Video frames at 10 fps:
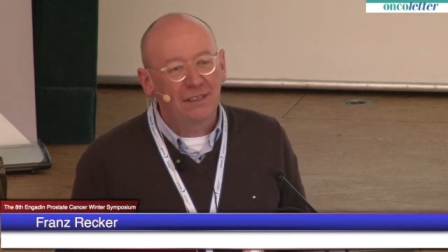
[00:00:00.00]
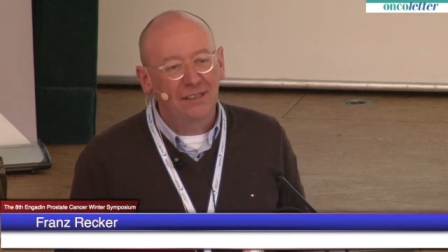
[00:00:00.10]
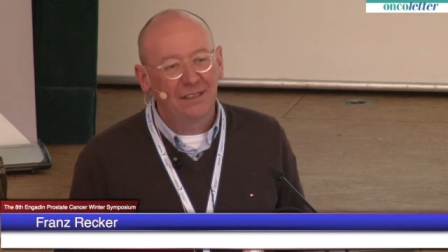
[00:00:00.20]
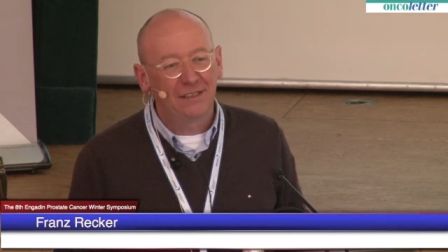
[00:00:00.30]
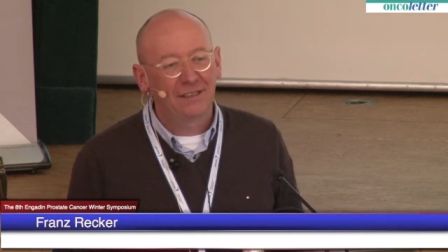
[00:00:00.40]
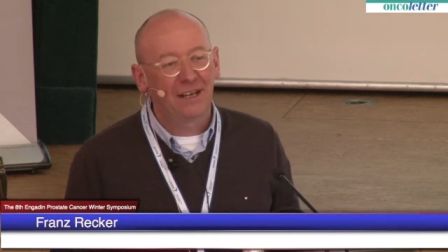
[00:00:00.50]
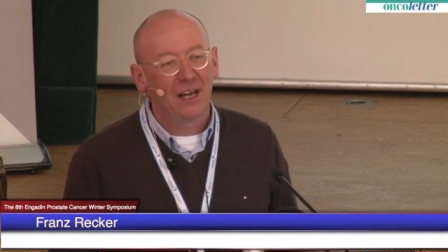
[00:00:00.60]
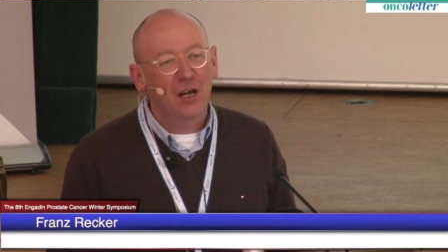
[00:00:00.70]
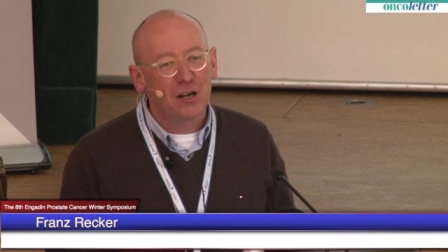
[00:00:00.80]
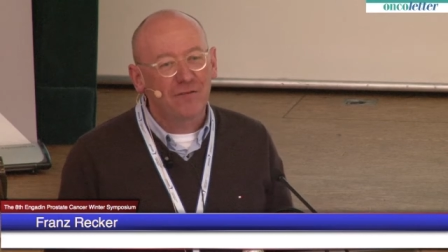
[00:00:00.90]
a
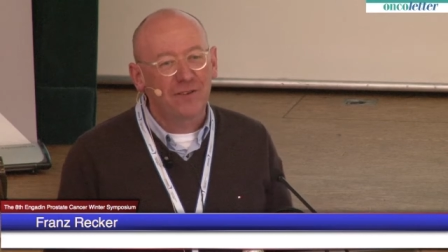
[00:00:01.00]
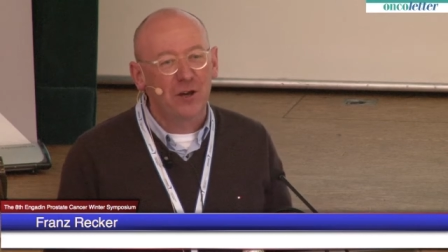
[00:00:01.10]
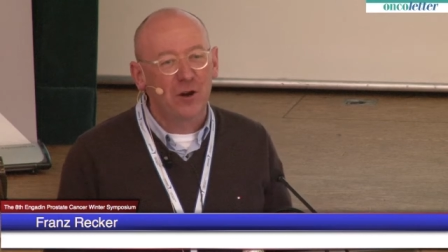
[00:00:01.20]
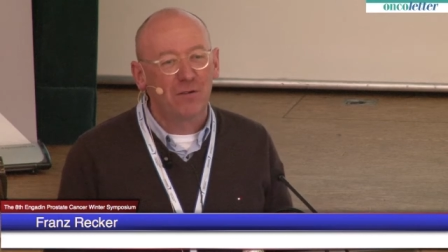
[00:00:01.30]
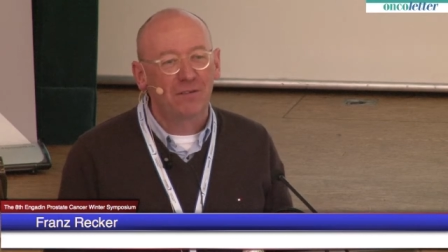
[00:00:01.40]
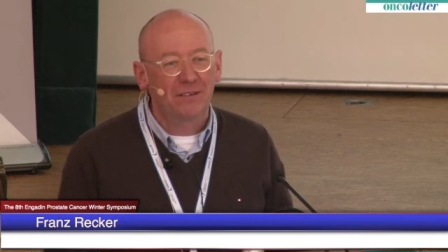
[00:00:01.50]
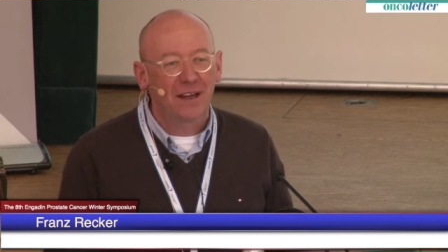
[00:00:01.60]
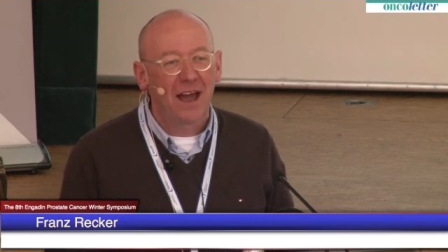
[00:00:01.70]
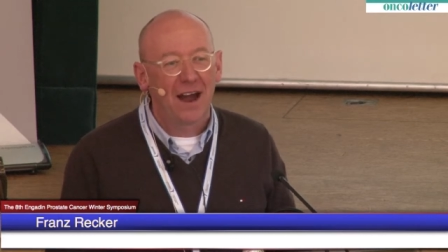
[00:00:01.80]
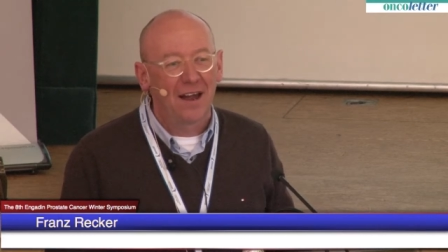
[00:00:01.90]
lot of you
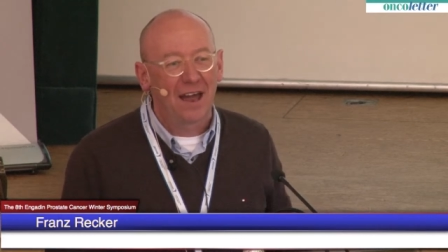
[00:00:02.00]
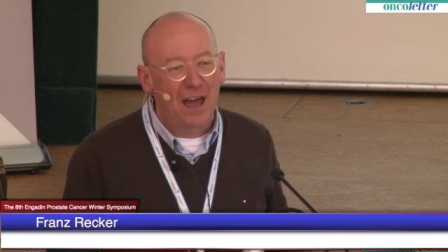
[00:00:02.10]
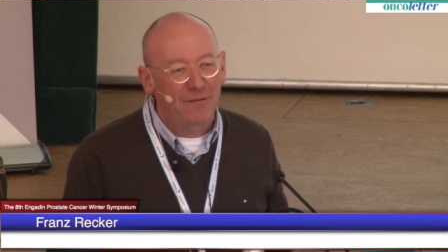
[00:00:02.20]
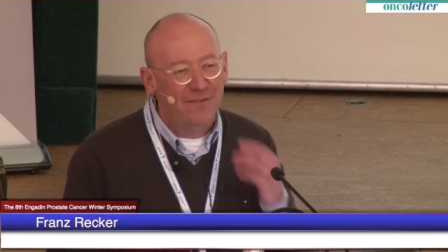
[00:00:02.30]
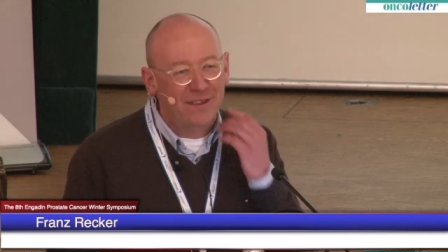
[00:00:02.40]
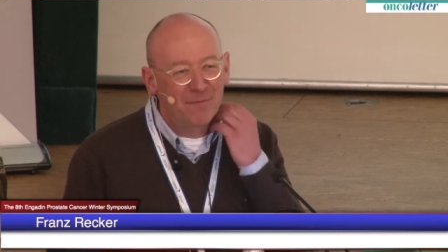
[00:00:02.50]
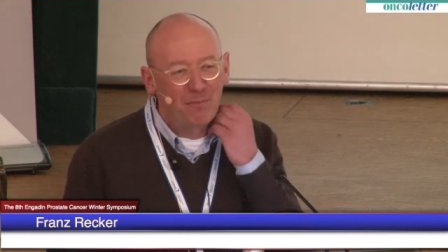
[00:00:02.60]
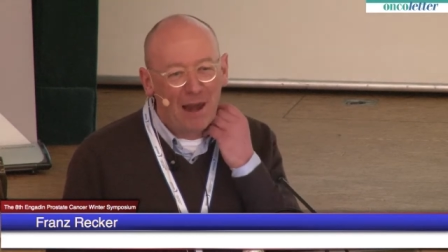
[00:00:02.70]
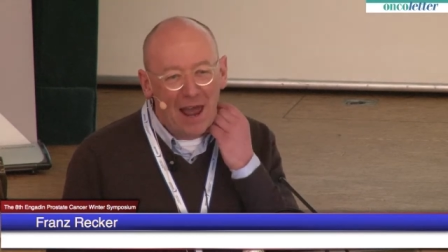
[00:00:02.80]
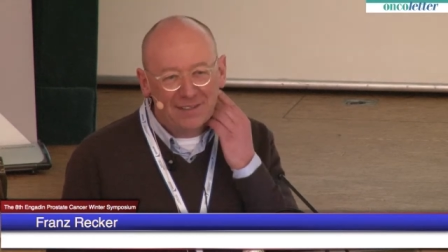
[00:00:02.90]
have the
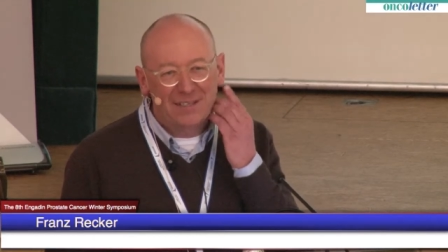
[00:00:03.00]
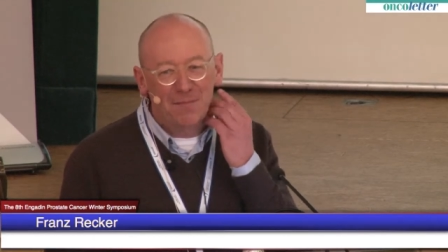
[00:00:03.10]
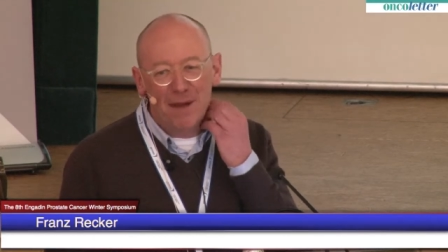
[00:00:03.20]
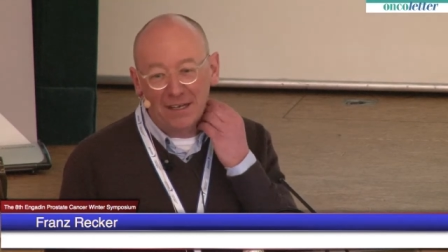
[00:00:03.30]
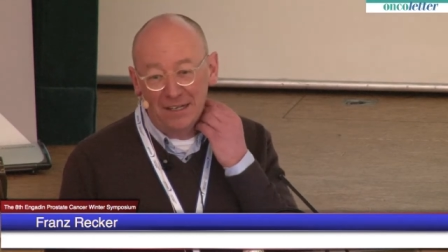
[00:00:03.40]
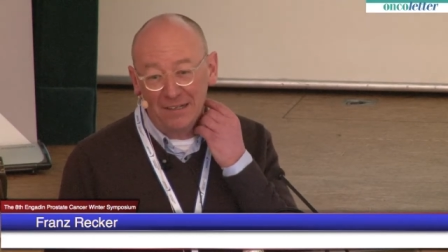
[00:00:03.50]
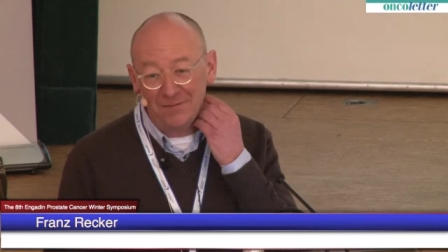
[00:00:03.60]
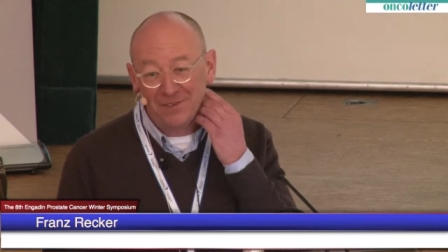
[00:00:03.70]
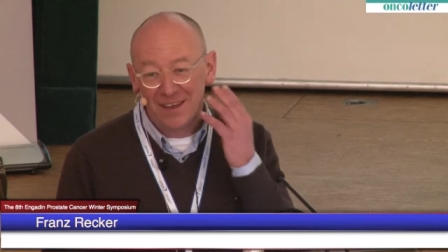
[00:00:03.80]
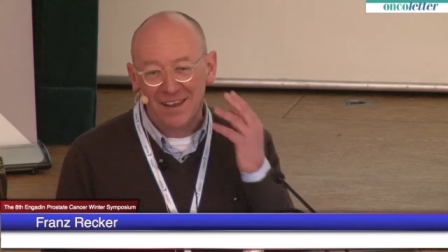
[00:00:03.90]
platinum medal
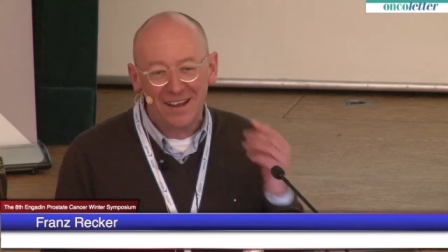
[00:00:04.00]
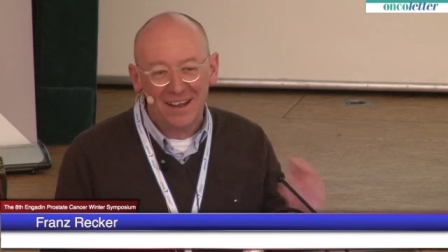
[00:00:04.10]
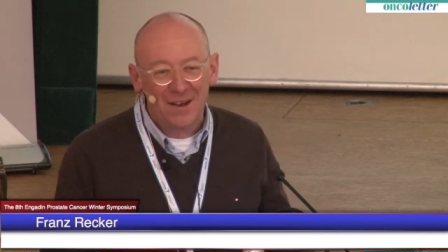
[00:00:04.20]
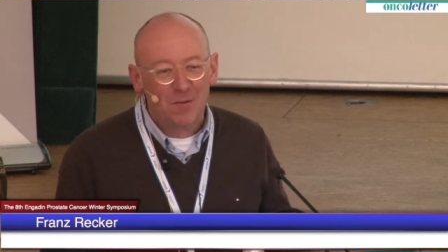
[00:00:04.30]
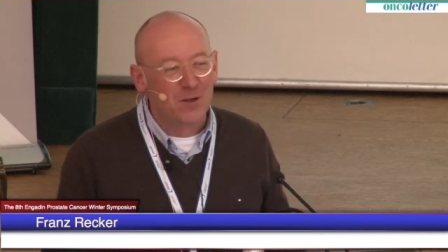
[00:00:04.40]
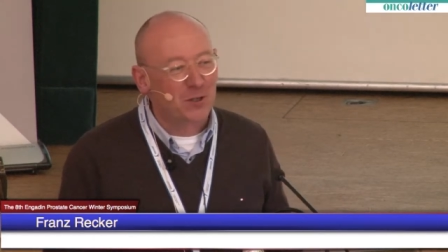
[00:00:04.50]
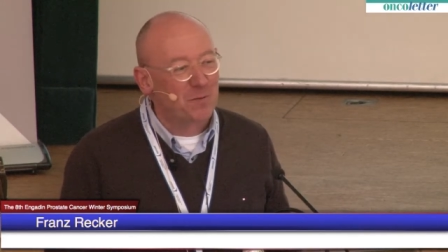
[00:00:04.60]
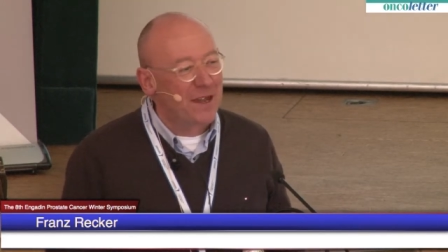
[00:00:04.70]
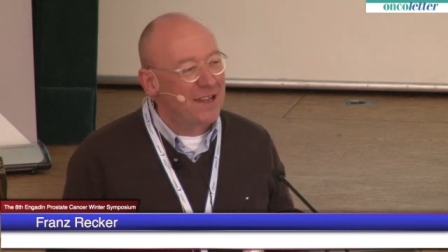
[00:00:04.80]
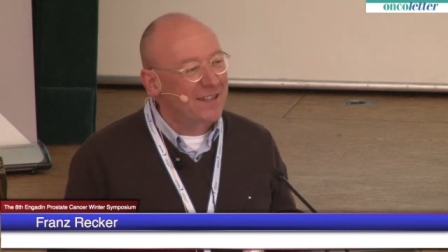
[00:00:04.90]
which
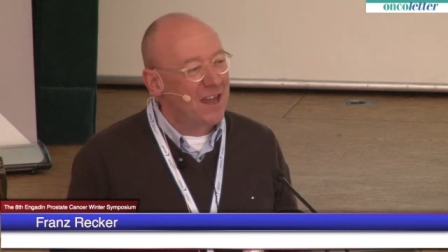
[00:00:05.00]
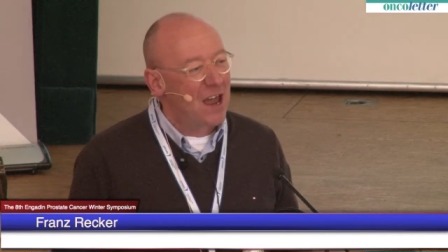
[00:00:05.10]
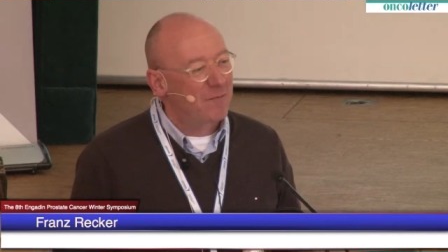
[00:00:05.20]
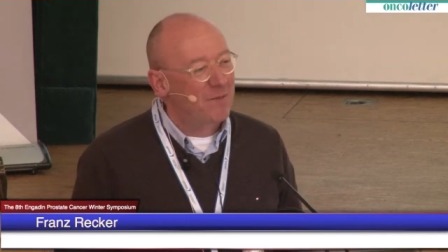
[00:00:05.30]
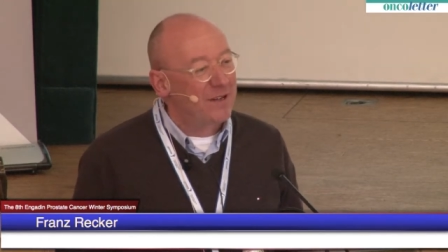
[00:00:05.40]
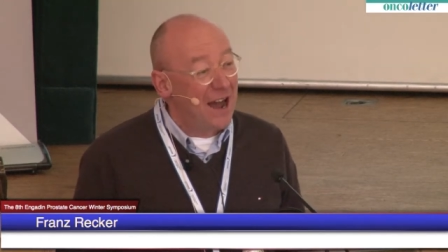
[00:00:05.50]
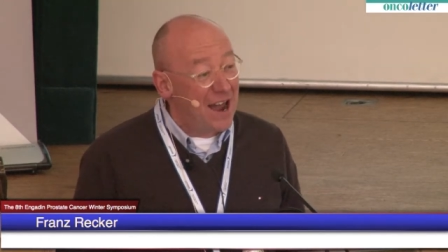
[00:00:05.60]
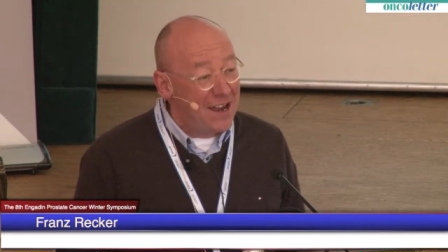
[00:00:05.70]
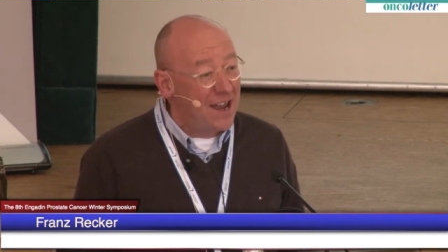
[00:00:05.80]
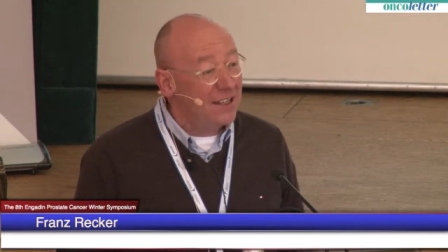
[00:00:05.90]
means they have been
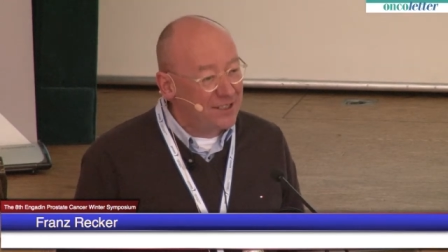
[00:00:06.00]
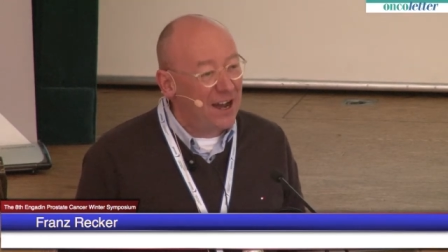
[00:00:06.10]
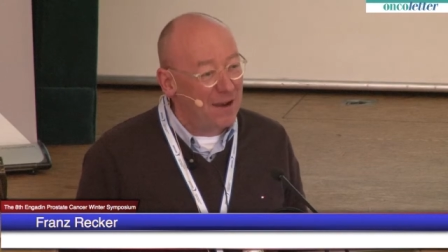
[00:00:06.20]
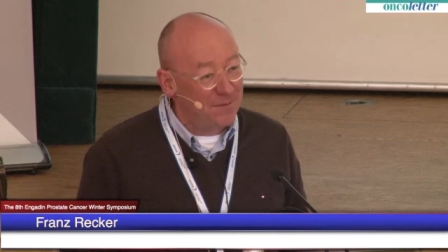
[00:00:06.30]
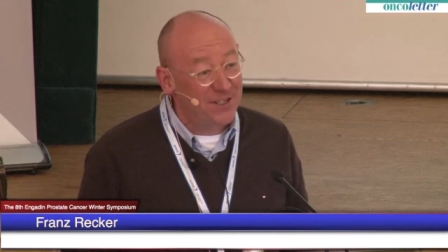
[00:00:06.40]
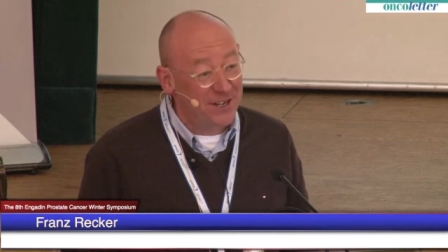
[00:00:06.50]
uh, eight times